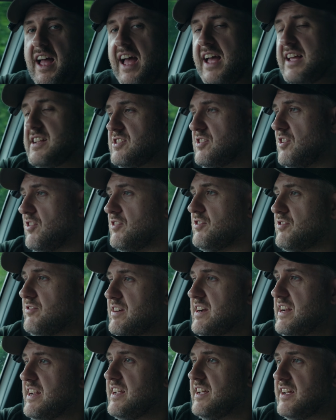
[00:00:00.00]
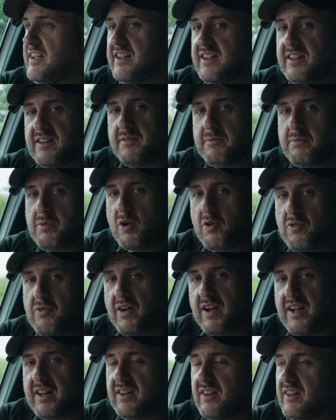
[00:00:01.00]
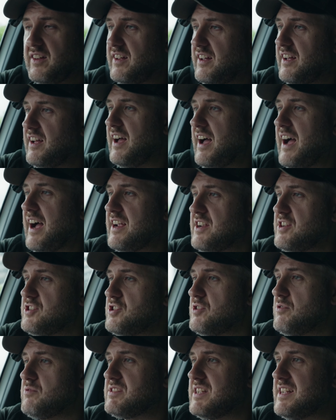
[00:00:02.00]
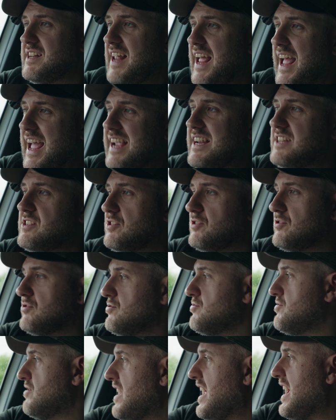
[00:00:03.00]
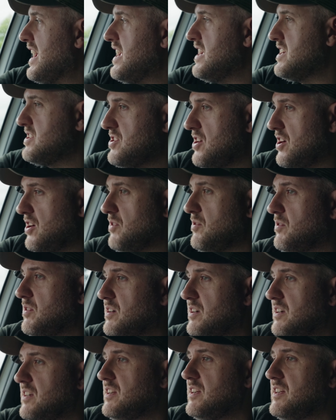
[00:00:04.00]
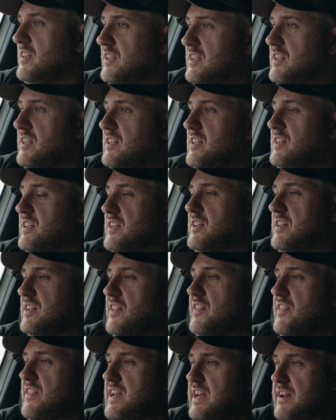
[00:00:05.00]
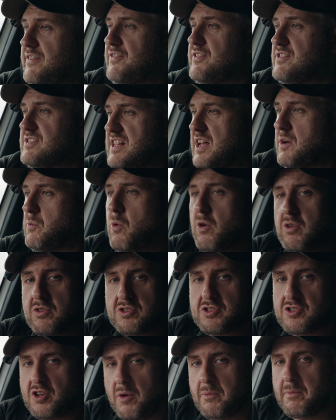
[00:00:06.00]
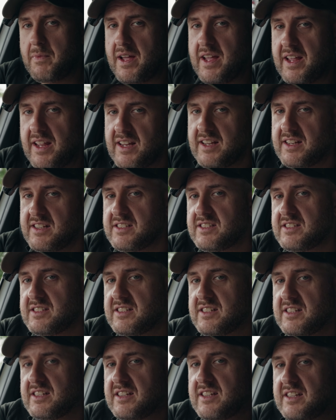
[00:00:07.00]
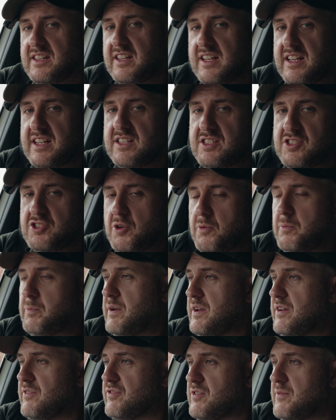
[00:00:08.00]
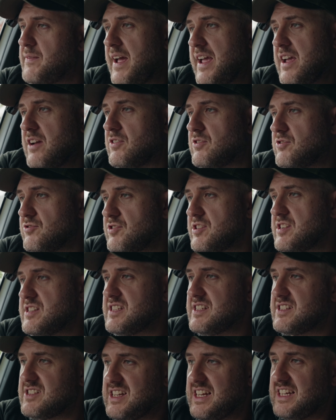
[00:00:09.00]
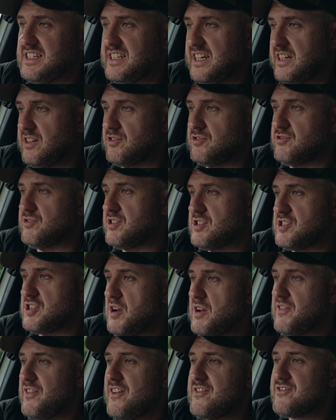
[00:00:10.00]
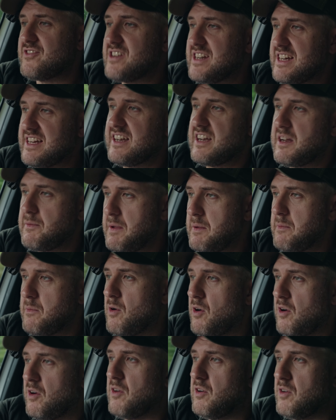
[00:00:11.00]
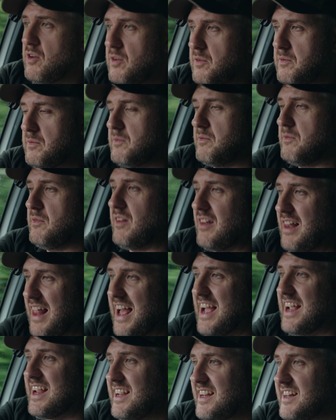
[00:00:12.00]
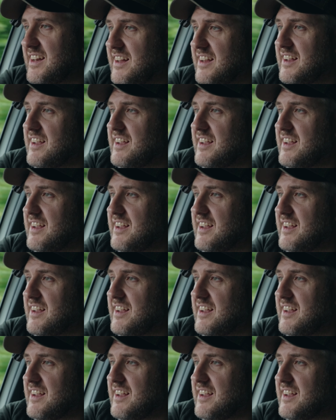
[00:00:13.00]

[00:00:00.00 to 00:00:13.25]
S-Log3 profile, I shoot at 800 ISO. The difference that one stop makes is jumping from 800 to 1600. So if ever I needed a bit more light,